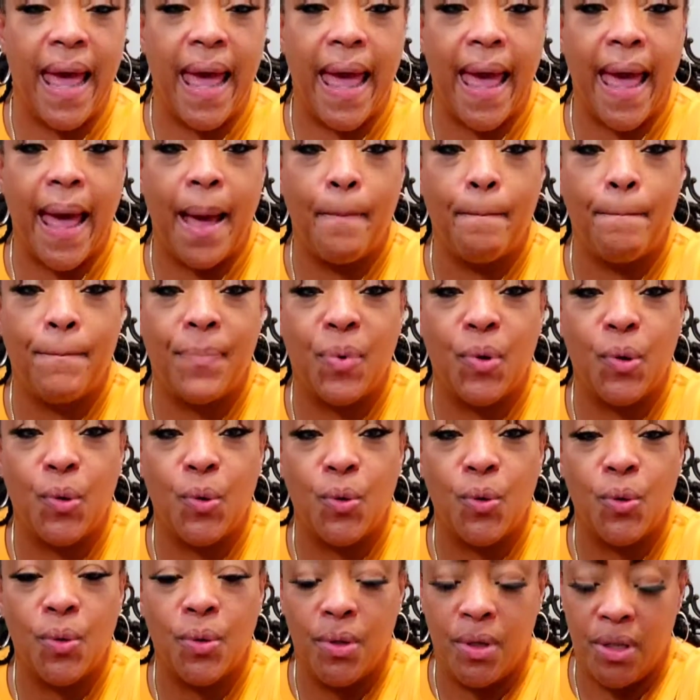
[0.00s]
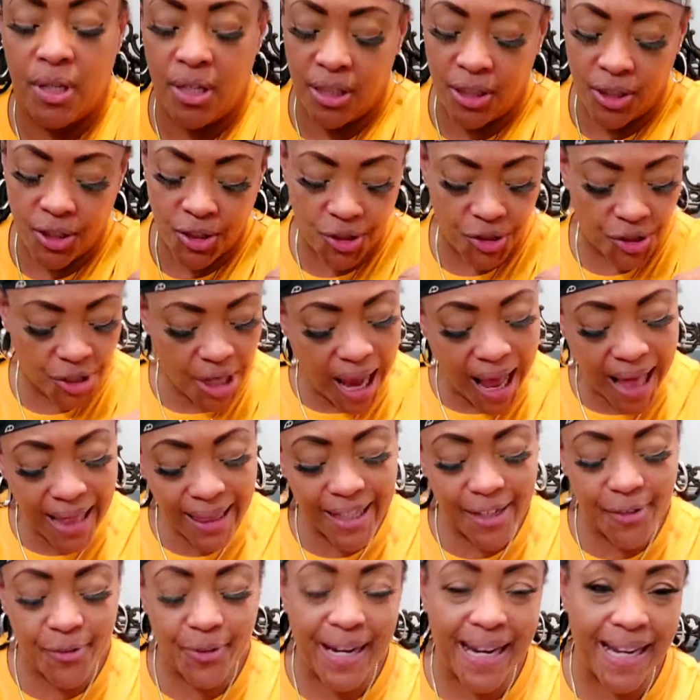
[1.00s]
Apple
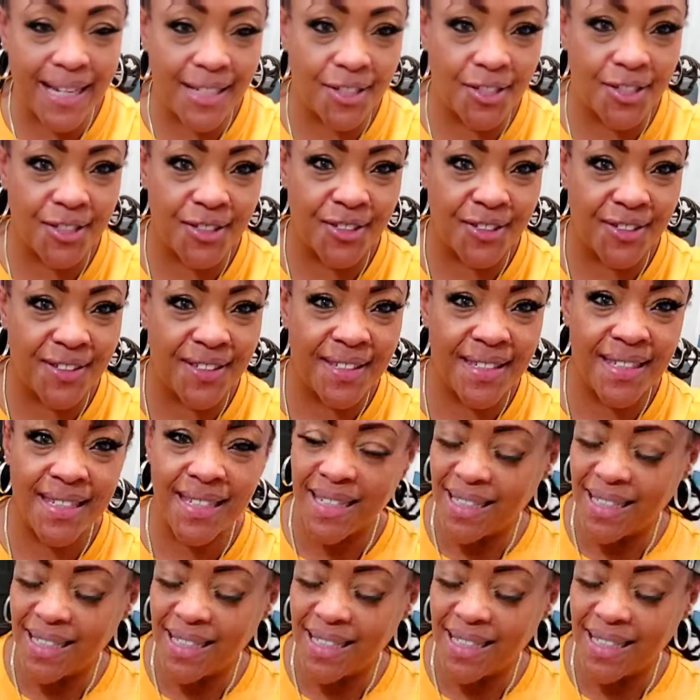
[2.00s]
Jolly Ranchers.